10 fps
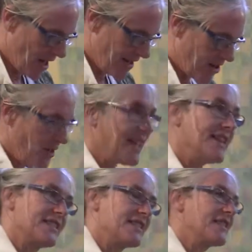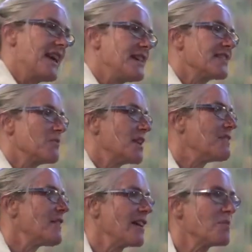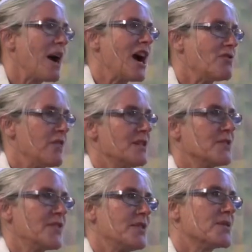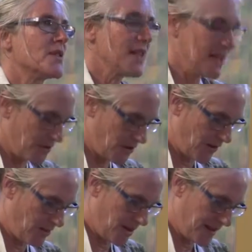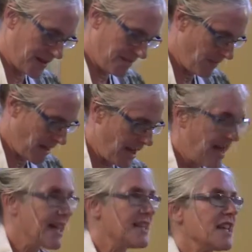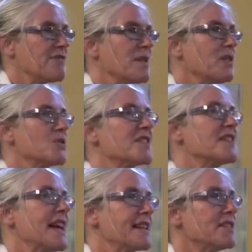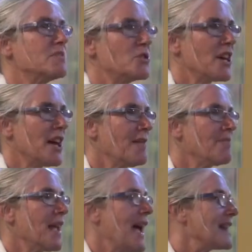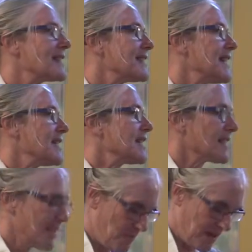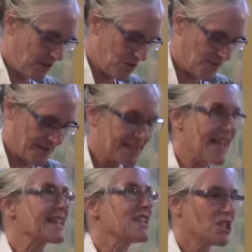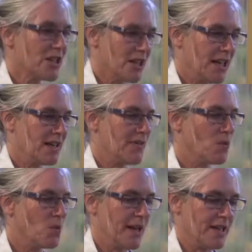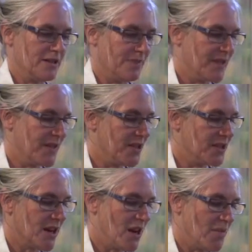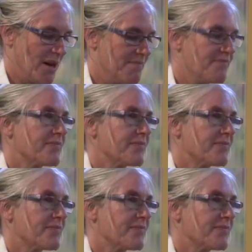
So he, as I said, he's had a very powerful influence on the history of Buddhism. He's even been called the second Buddha, and his teachings have been called the second turning of the wheel of the Dharma.